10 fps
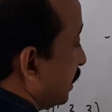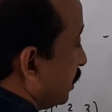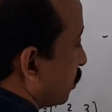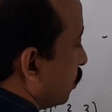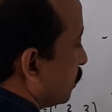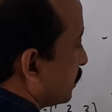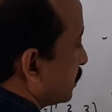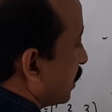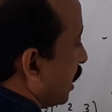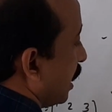3
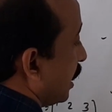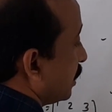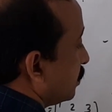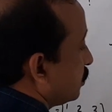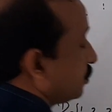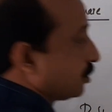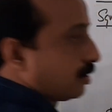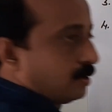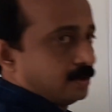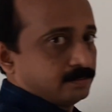rows and 2
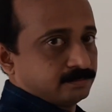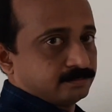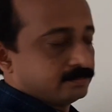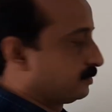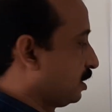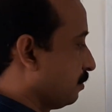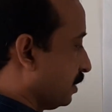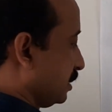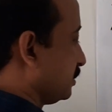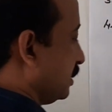columns.
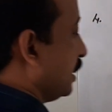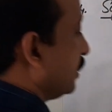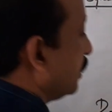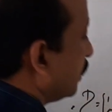But in C and D,